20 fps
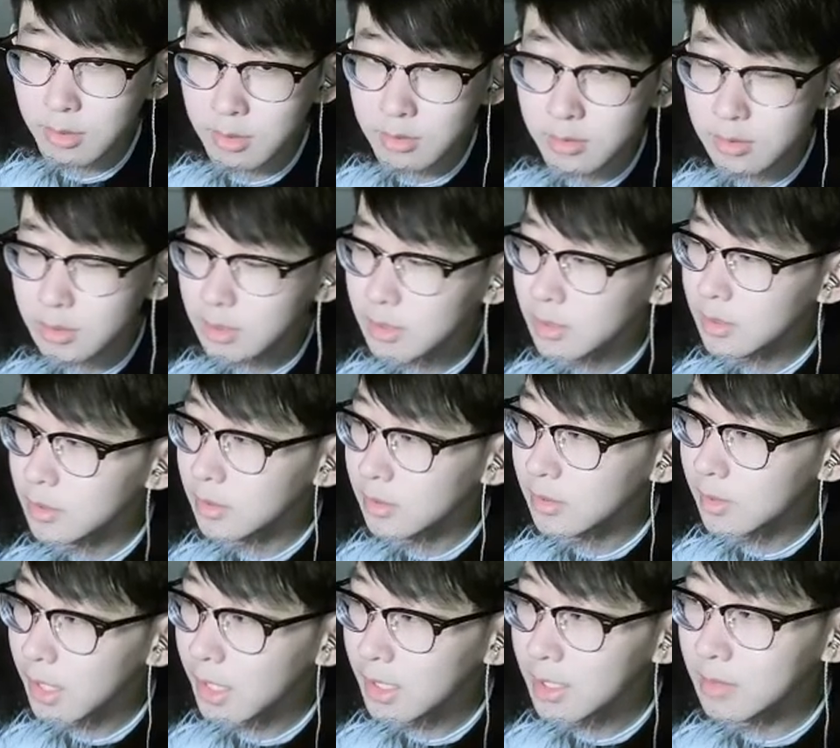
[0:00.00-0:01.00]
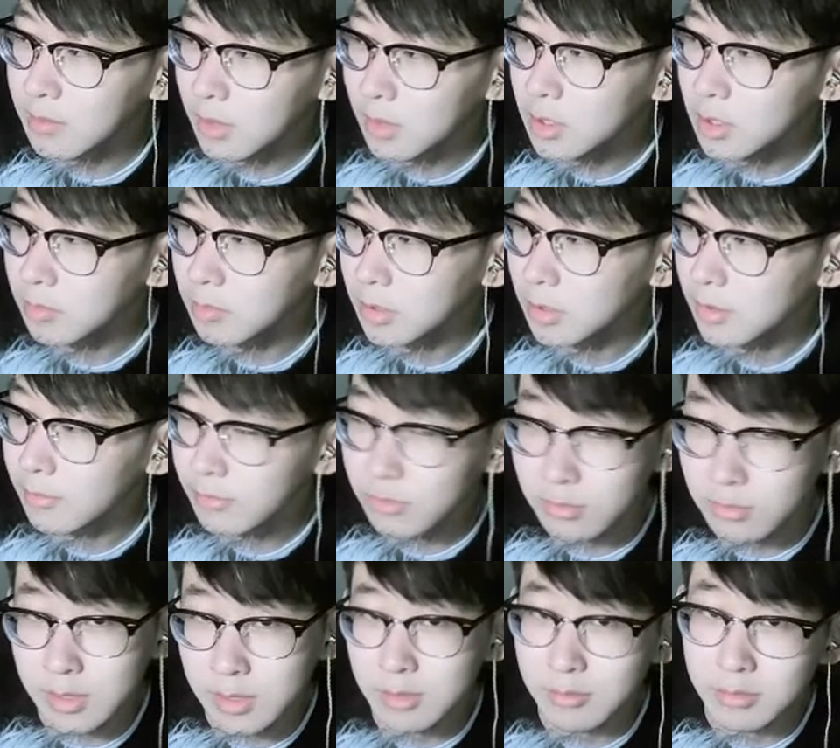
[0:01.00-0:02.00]
whether it's any multiple of
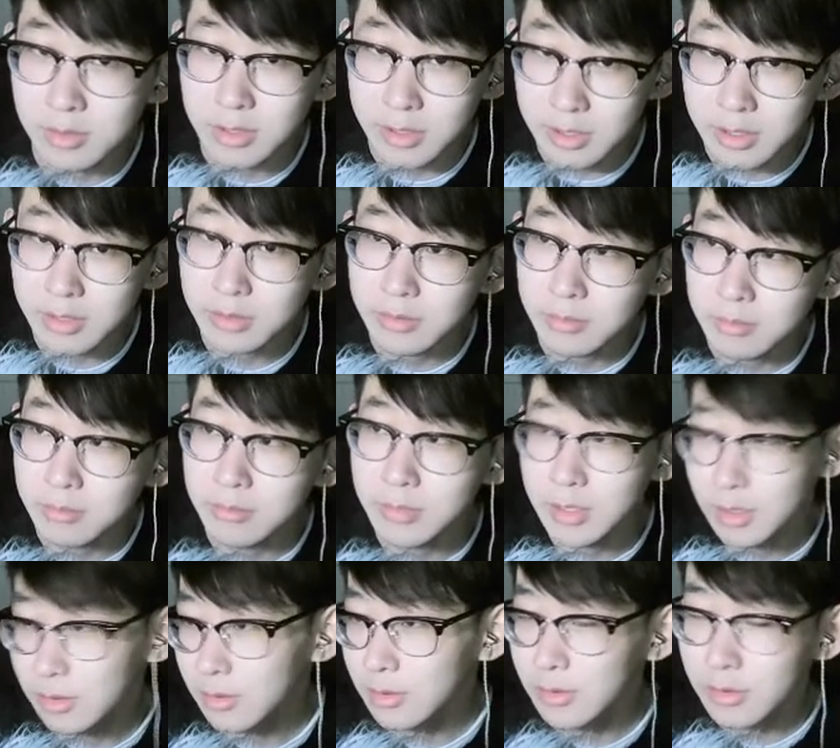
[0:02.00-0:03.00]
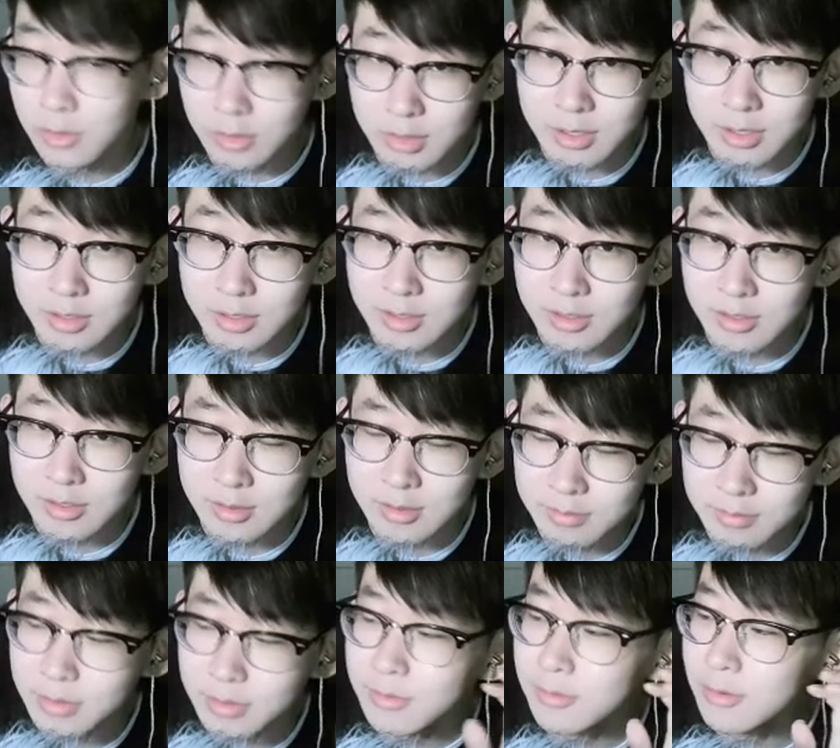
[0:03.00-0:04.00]
3 within 0 to 36.
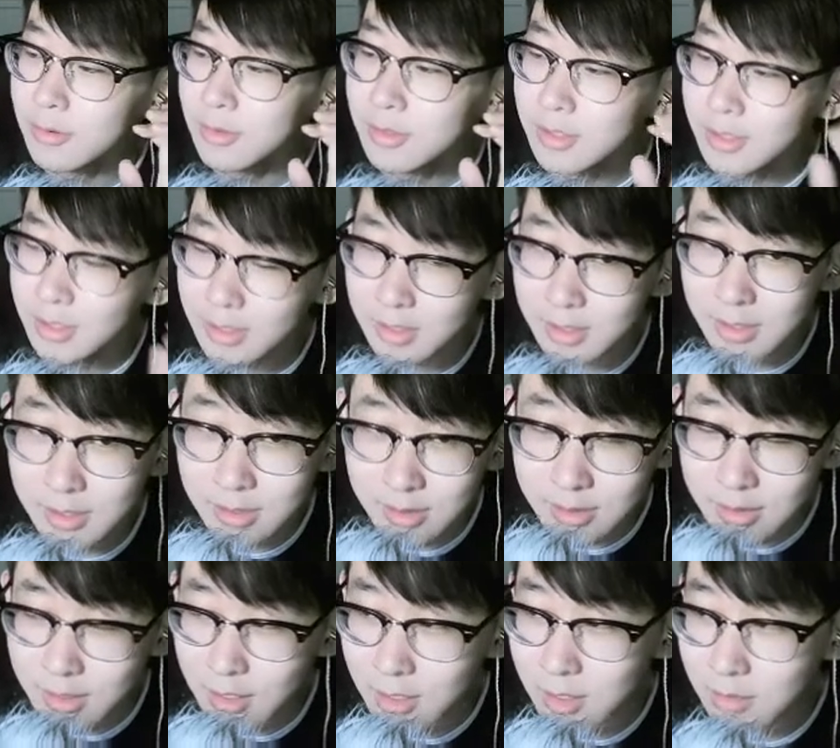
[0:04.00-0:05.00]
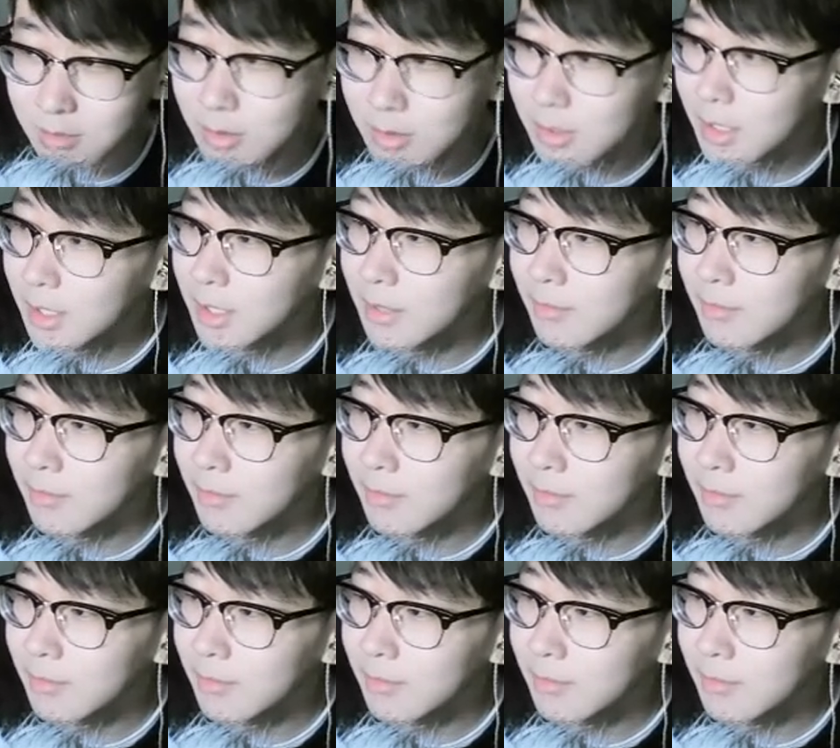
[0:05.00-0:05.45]
But of course, this isn't scalable, and